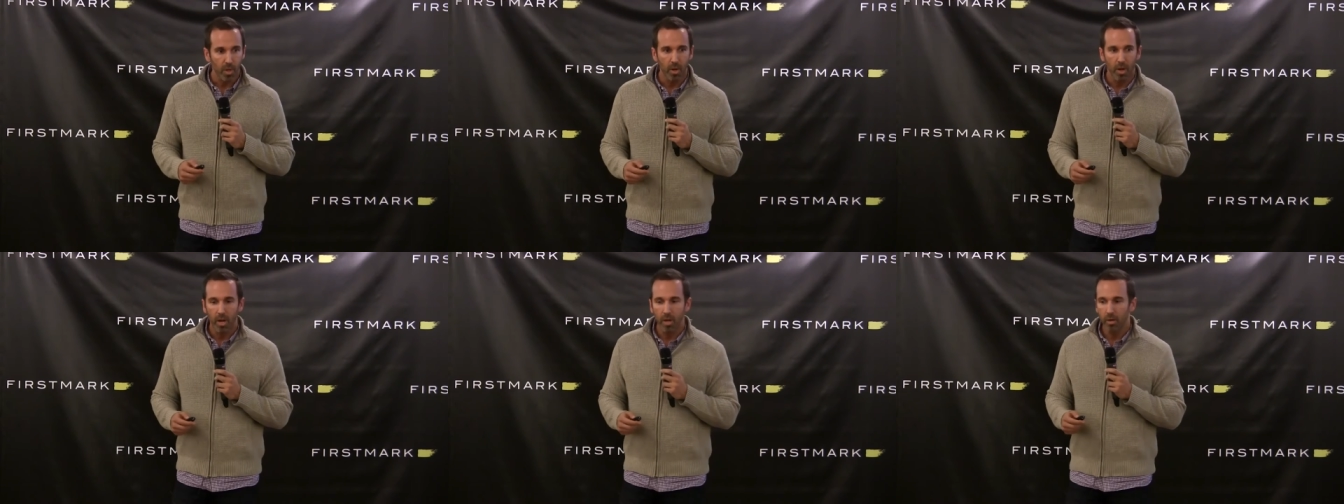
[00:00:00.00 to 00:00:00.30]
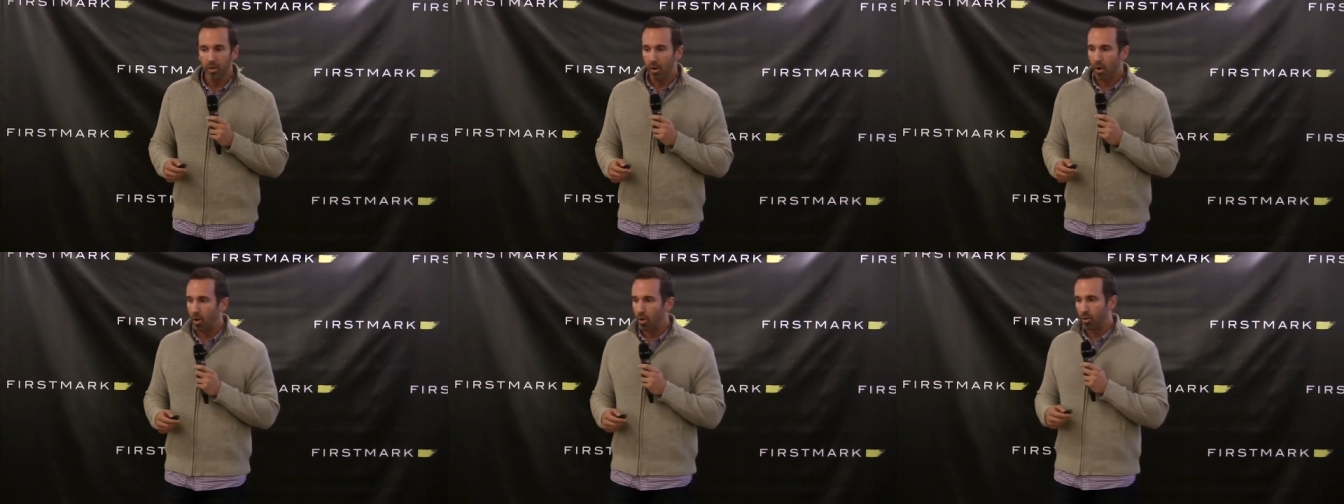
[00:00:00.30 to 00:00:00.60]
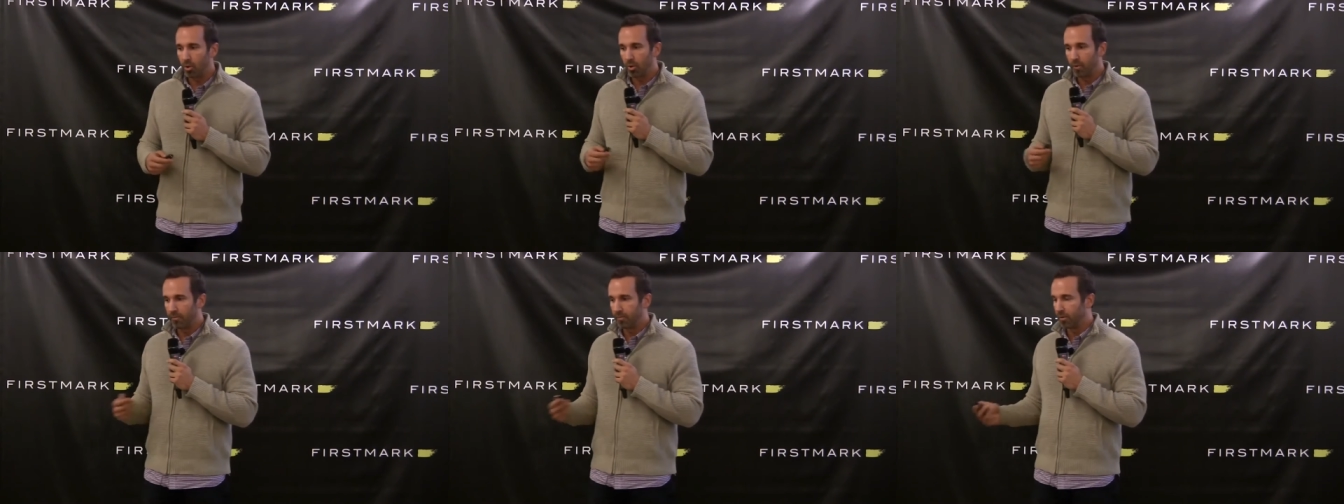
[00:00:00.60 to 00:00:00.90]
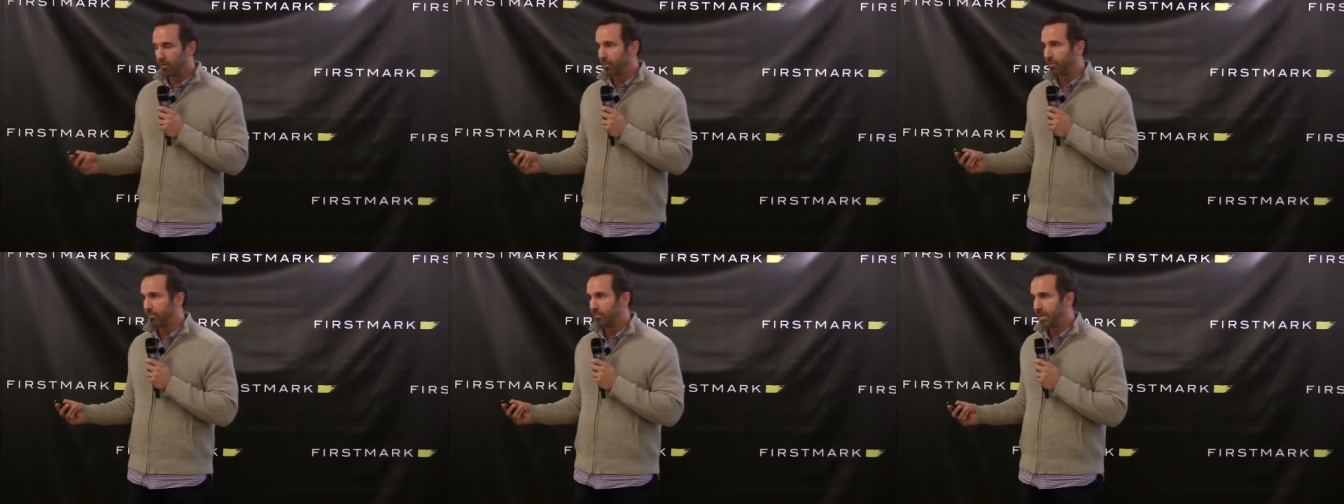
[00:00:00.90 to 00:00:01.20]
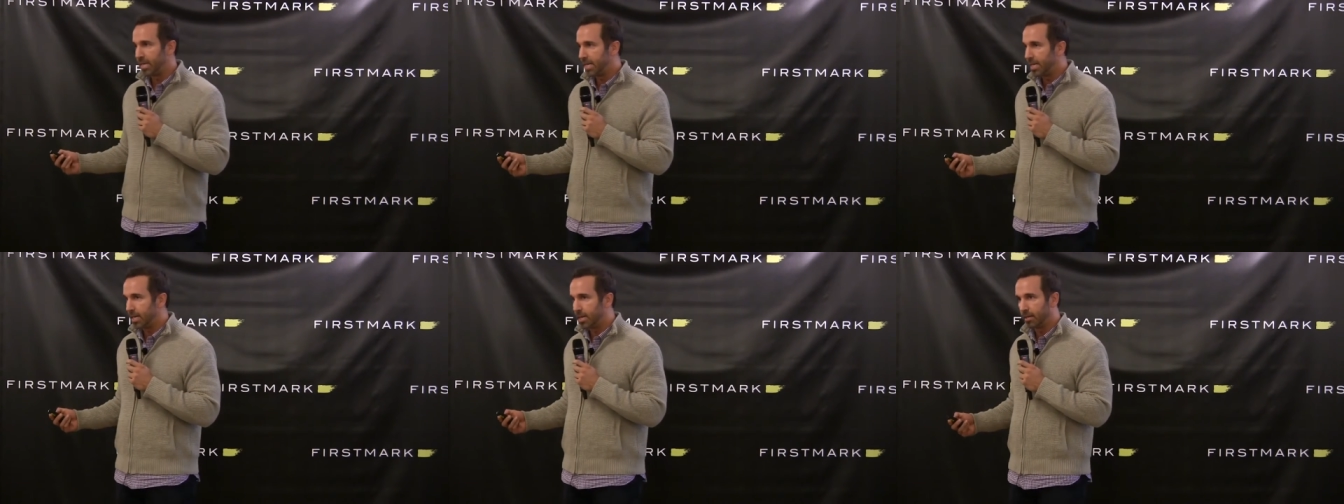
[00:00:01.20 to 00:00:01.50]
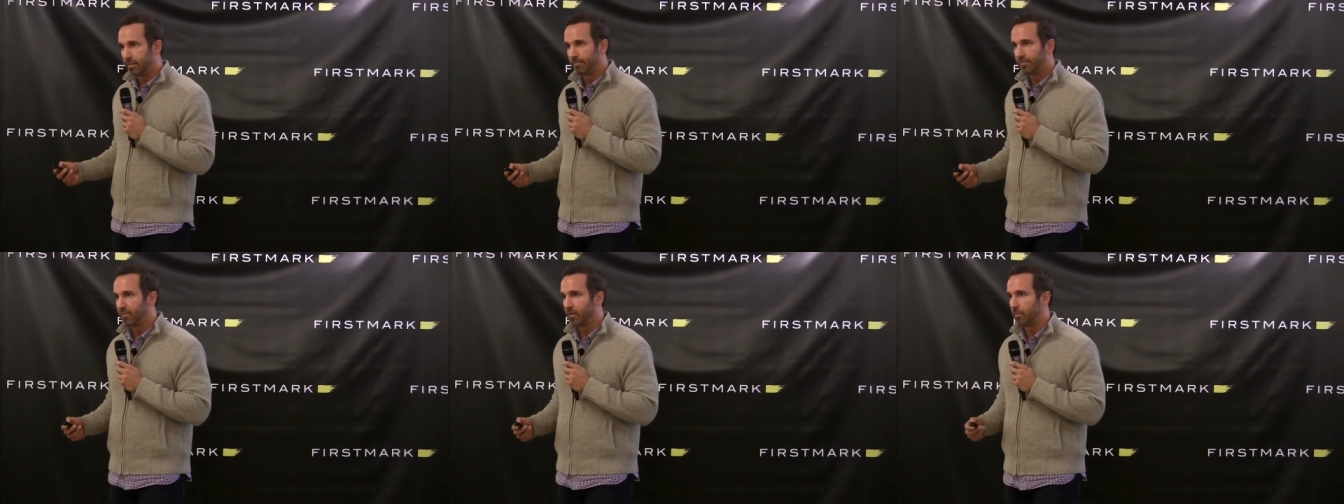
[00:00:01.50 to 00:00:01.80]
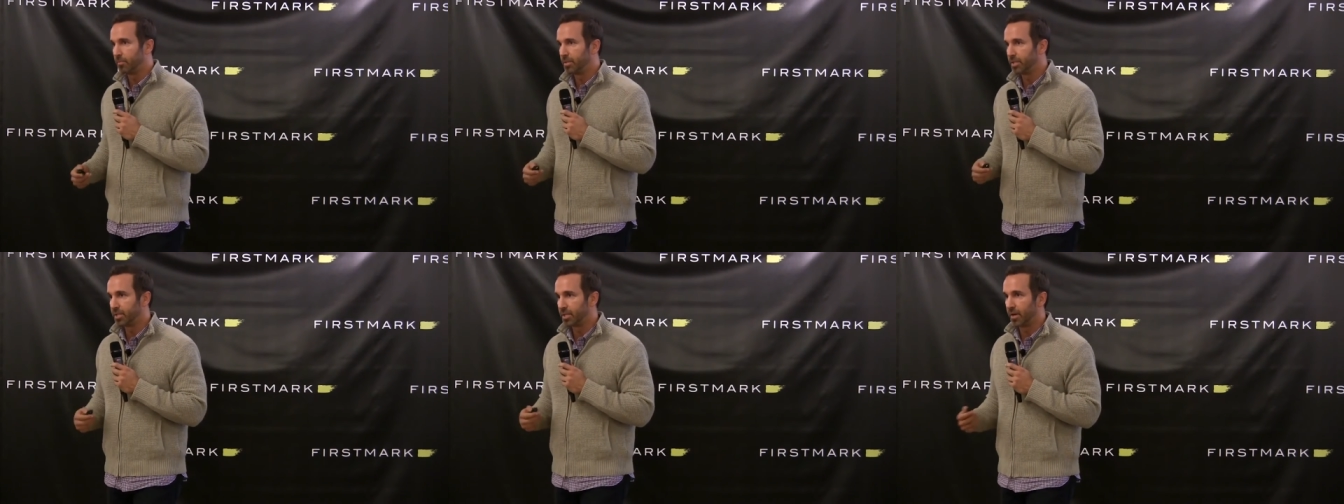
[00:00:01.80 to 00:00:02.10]
uh, all over media,
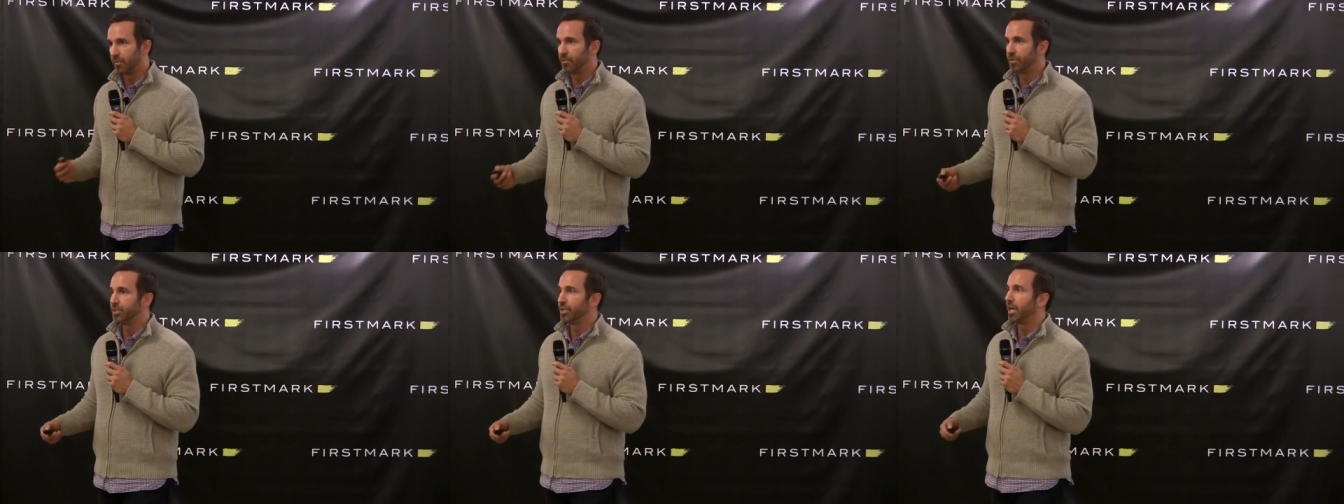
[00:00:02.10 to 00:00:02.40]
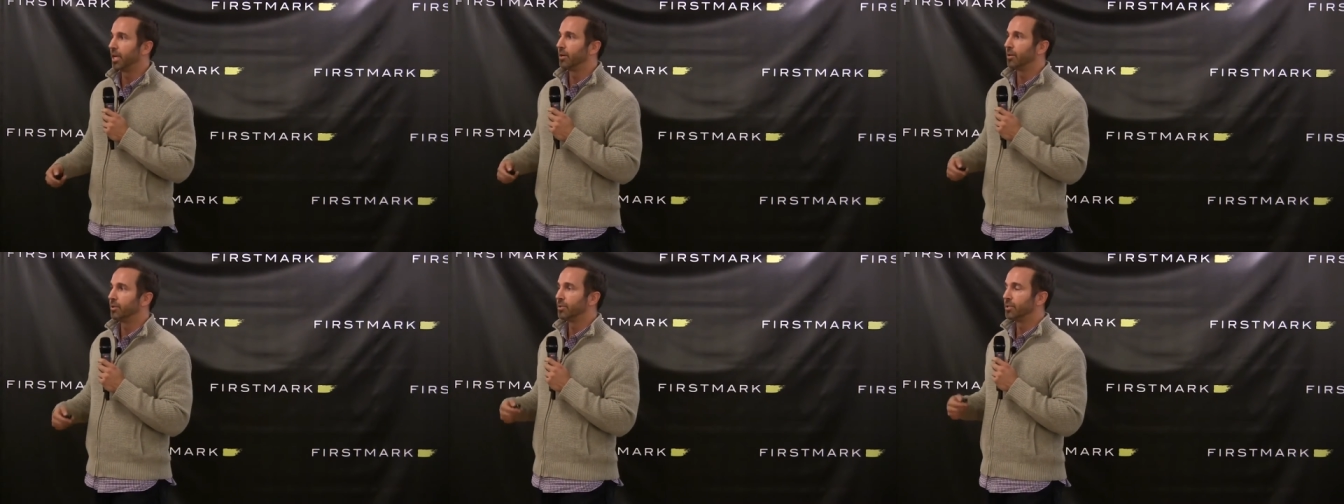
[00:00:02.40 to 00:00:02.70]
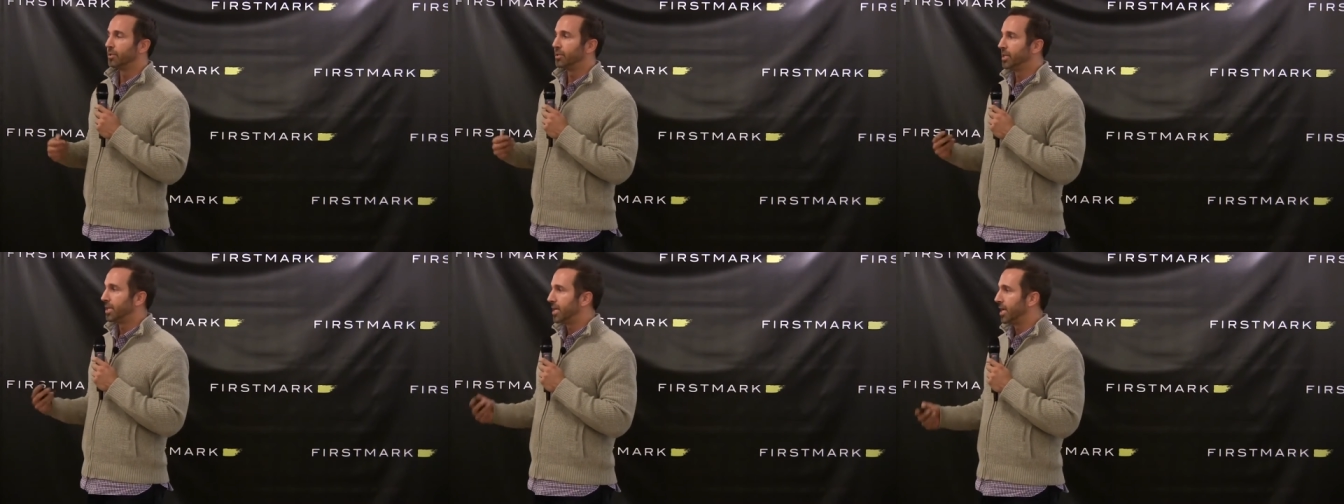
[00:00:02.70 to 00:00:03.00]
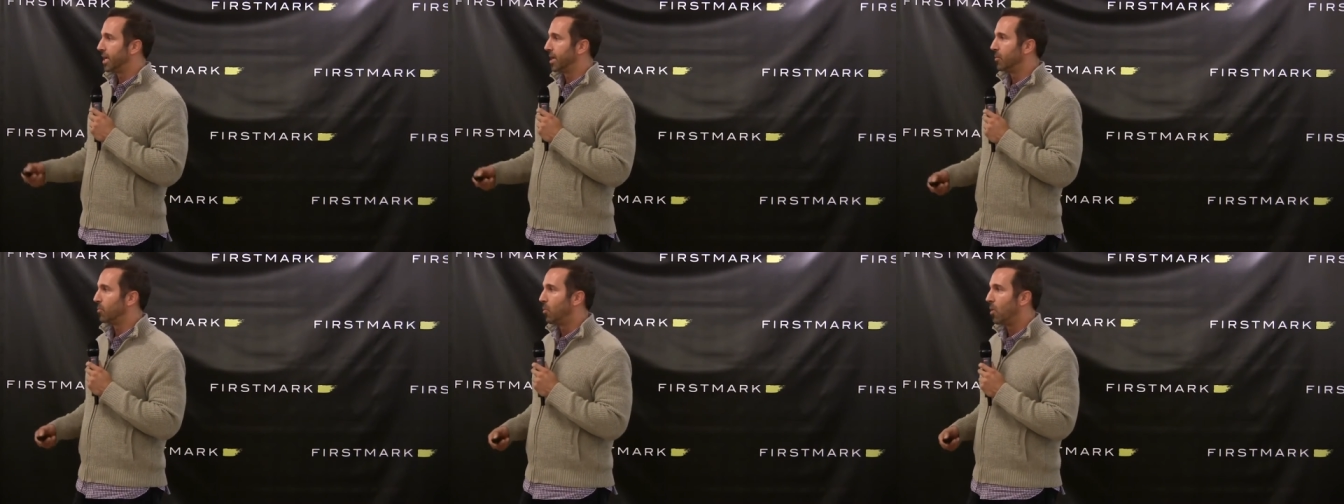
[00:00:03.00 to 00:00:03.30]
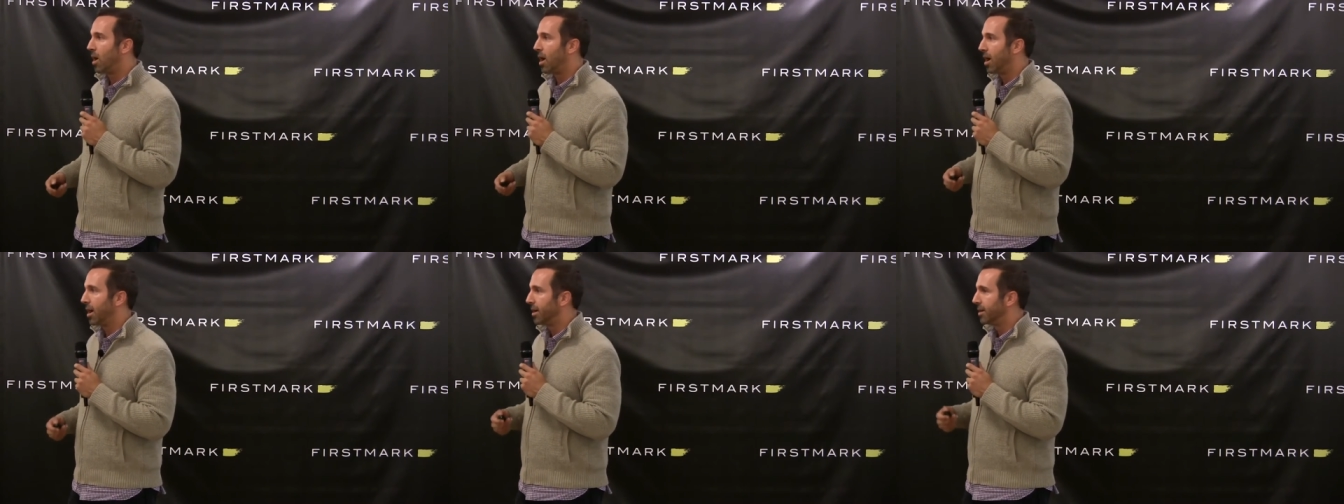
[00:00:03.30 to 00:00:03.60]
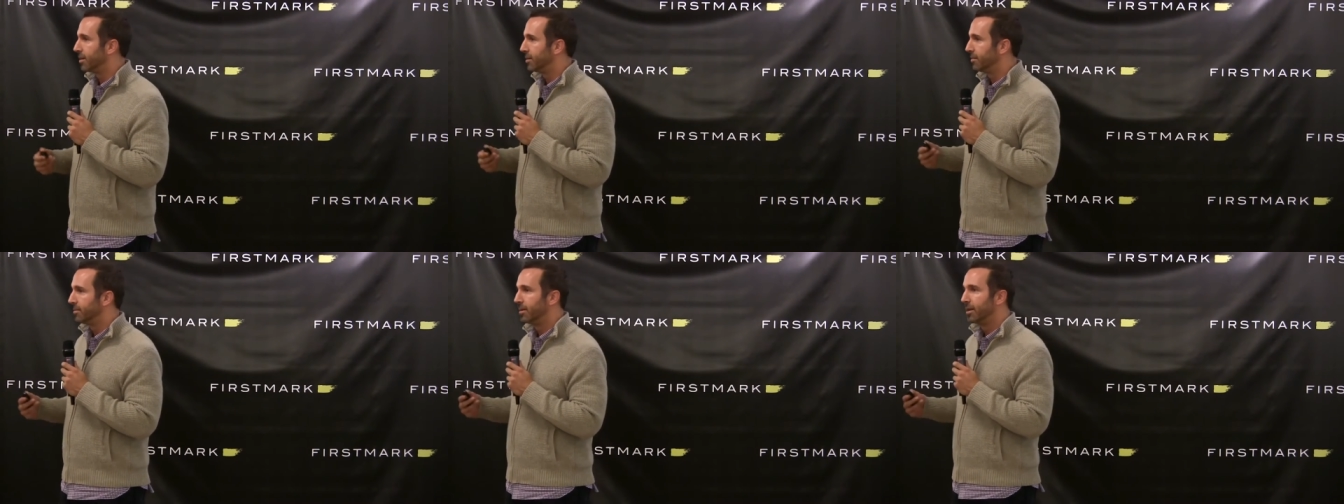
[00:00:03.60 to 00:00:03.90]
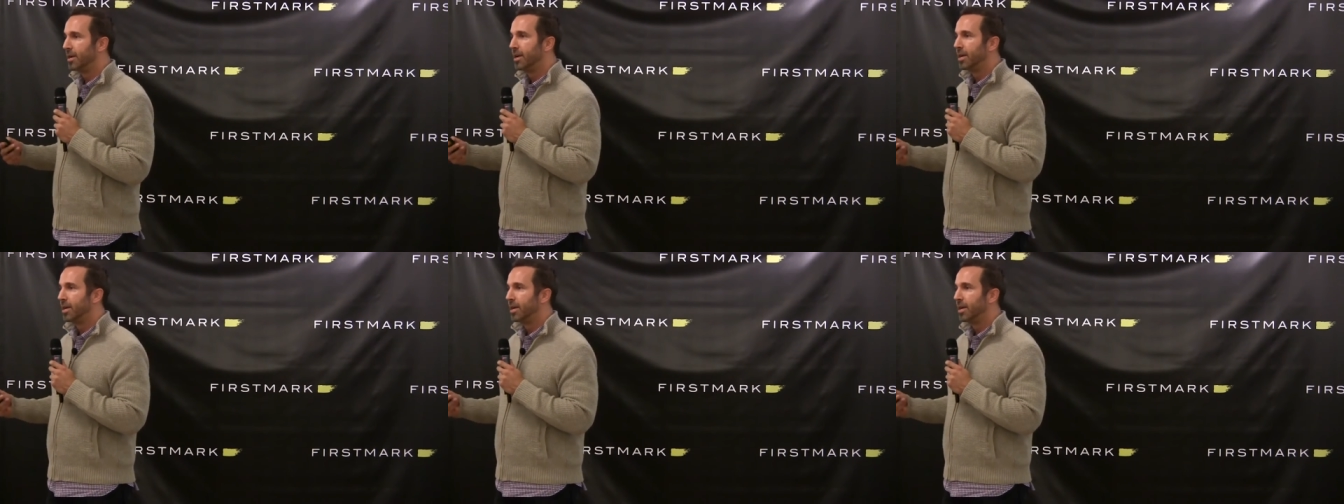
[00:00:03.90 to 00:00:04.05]
from Discovery Channel to DKNY and